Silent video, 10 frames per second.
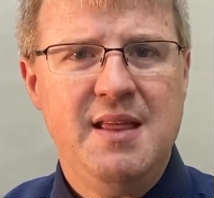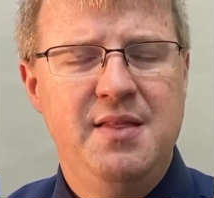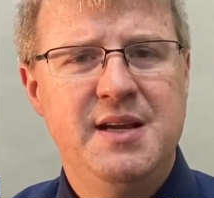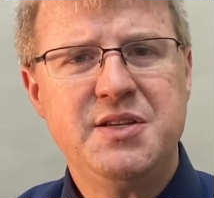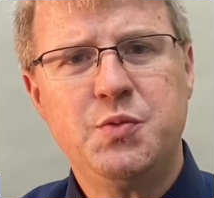
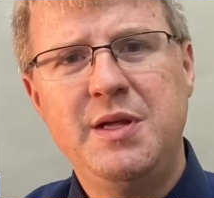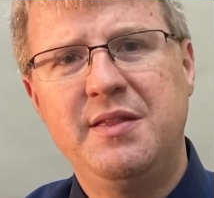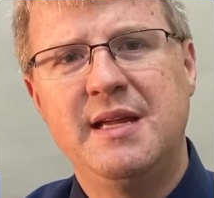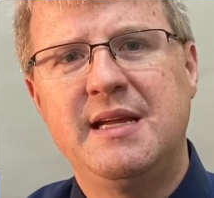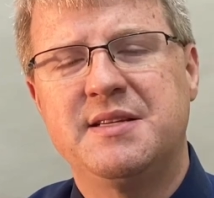This, we
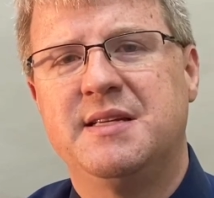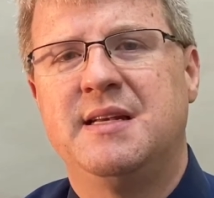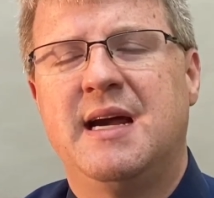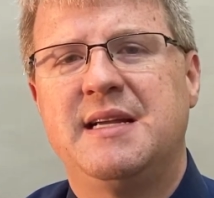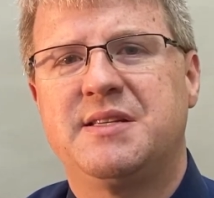think, is a
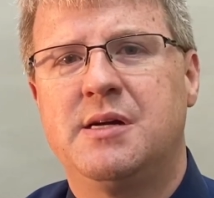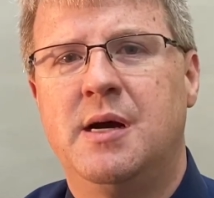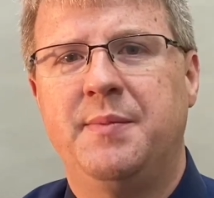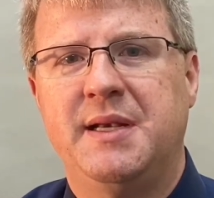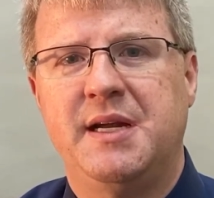nice
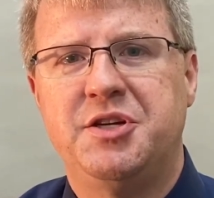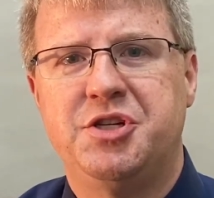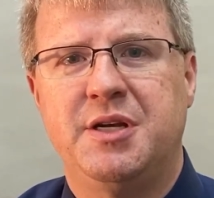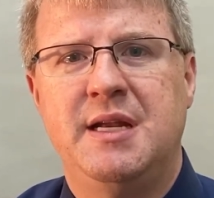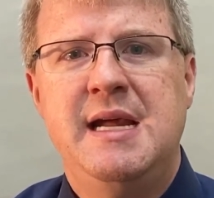
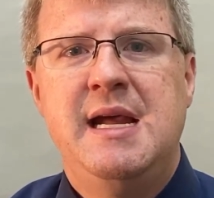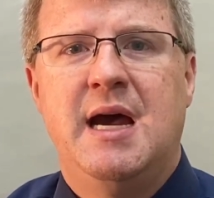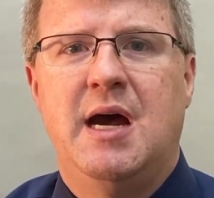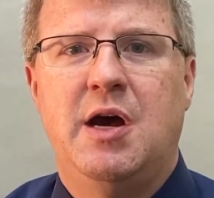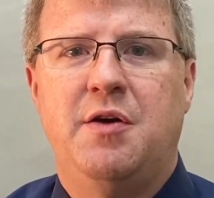combination
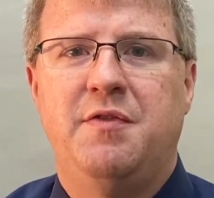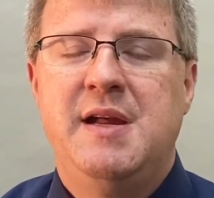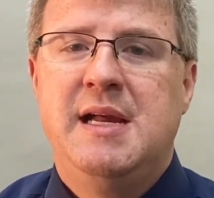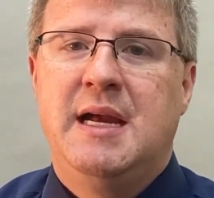of